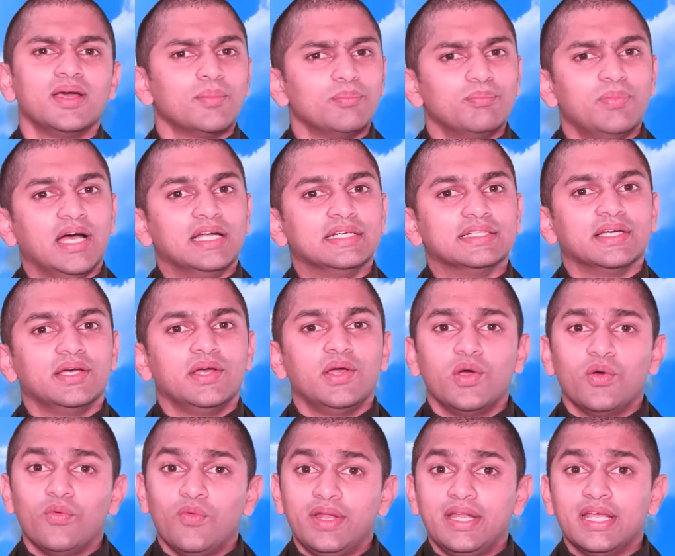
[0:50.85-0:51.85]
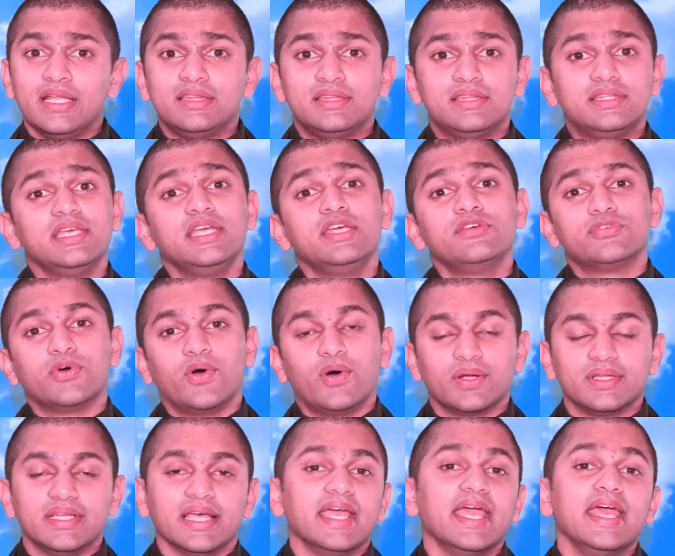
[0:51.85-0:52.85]
But when a thief or
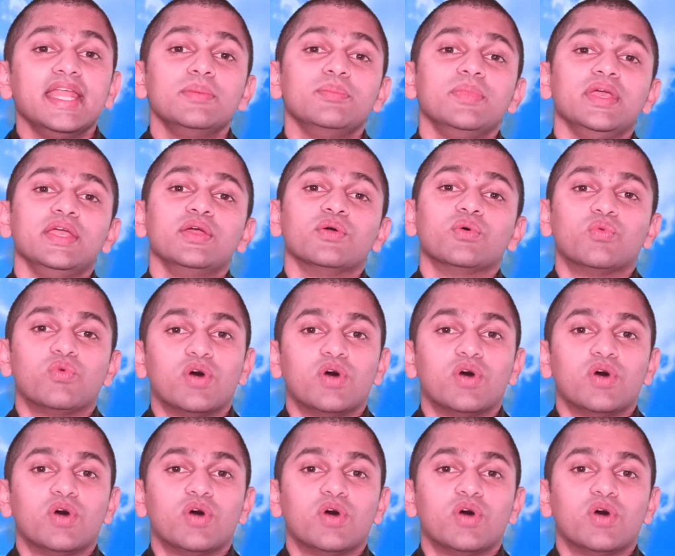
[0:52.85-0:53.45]
the enemy